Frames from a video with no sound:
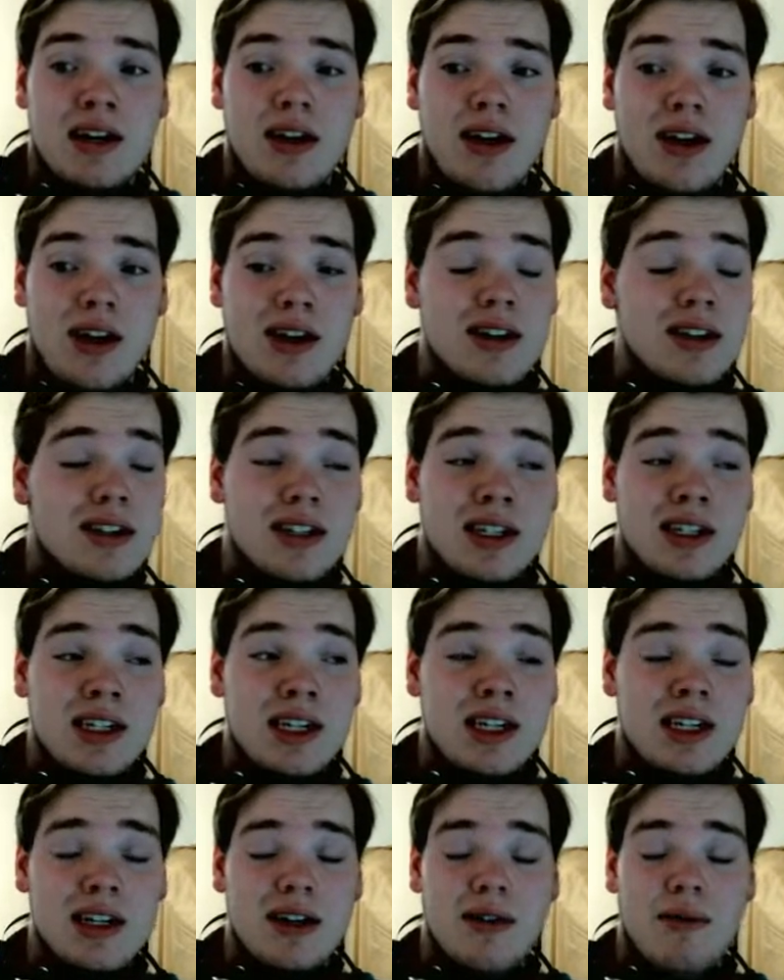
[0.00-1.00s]

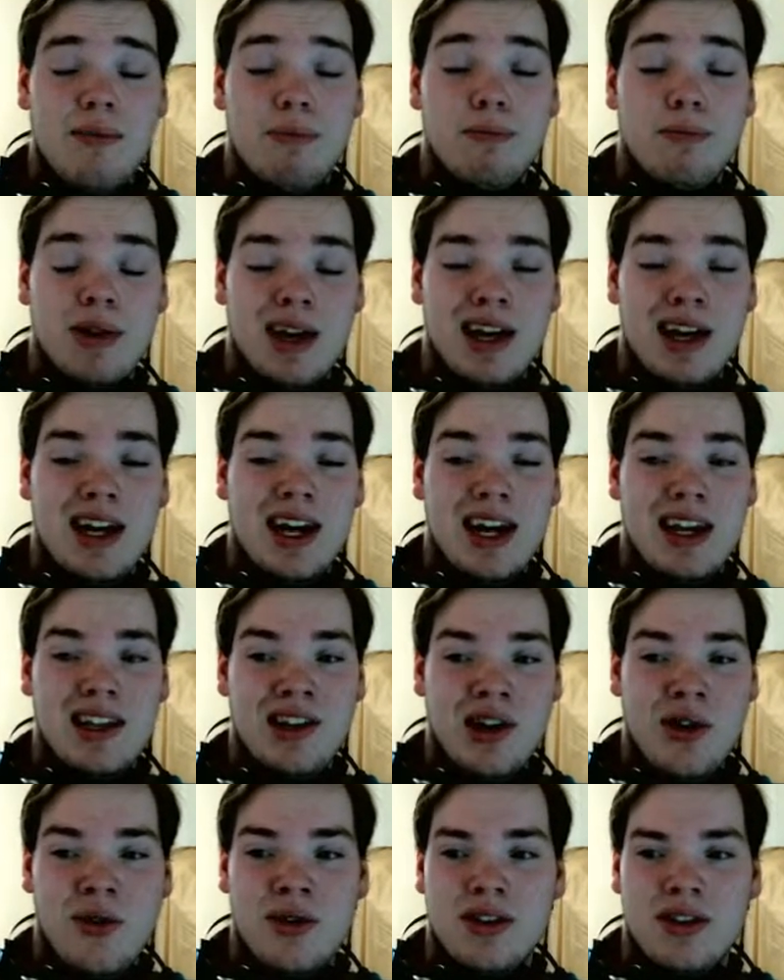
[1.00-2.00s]
honestly, but I
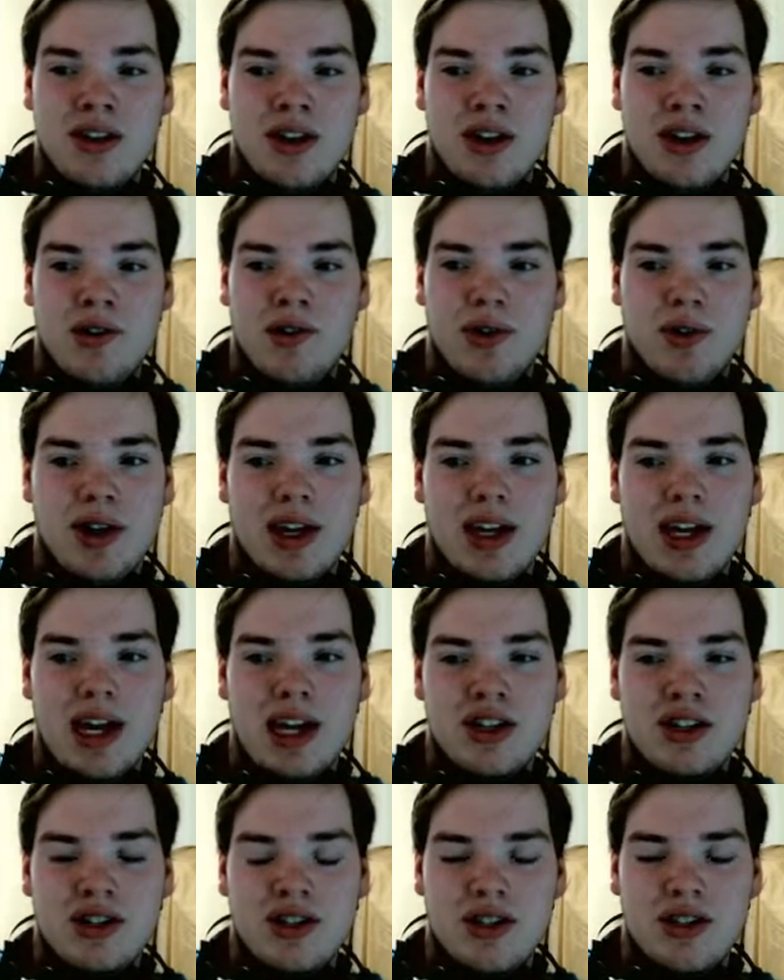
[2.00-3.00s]
know they're going to ruin it. I
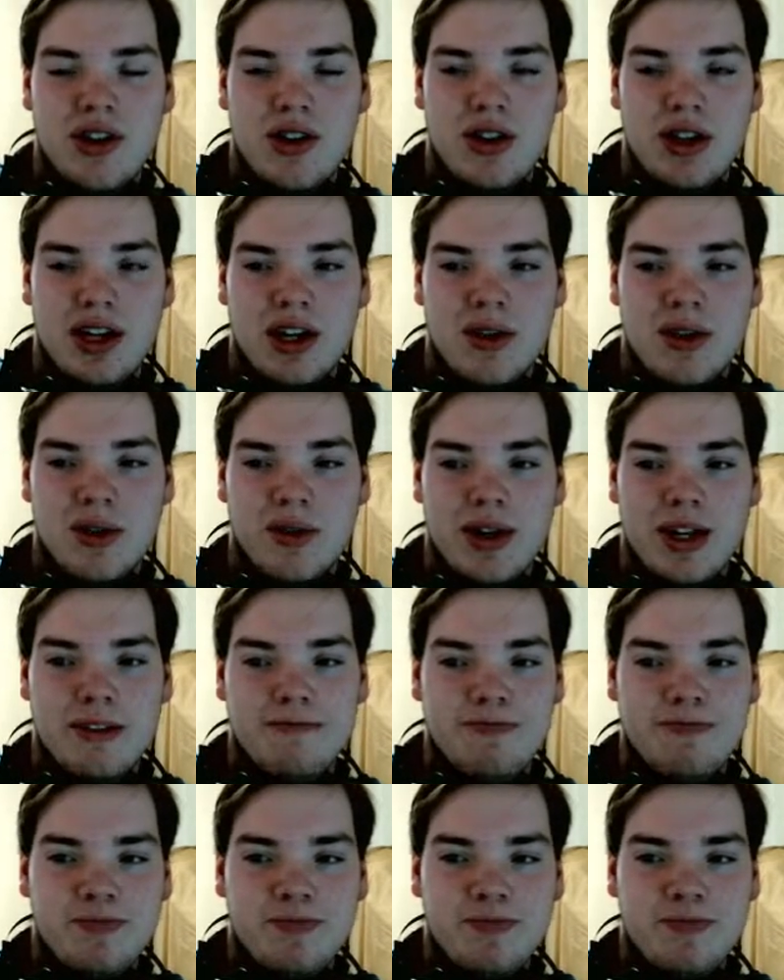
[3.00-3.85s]
just know they're going to ruin it.